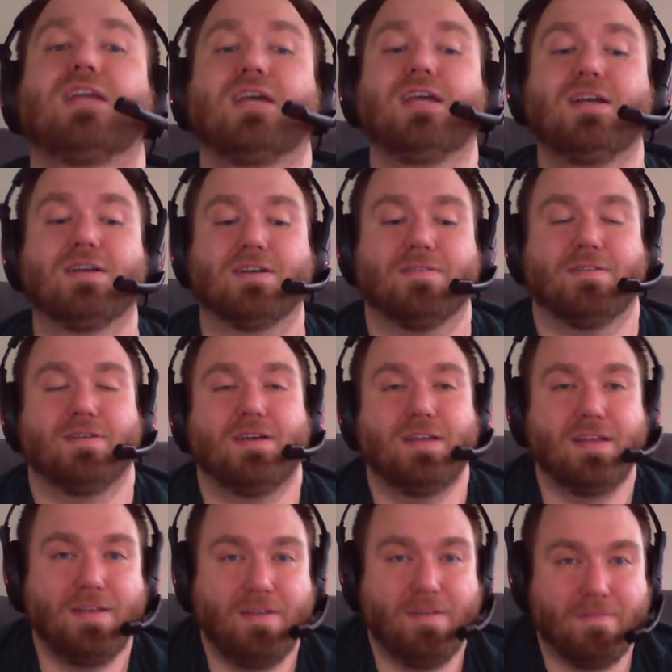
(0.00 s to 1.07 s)
here,
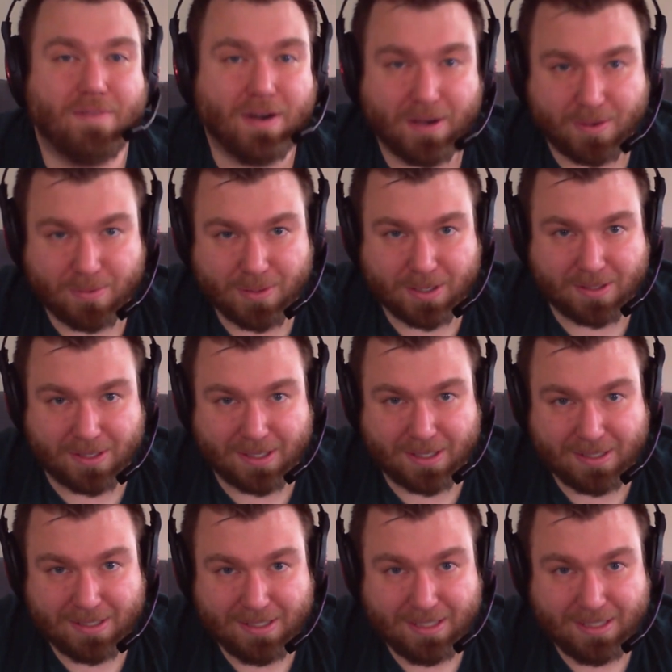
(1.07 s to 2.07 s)
very quickly.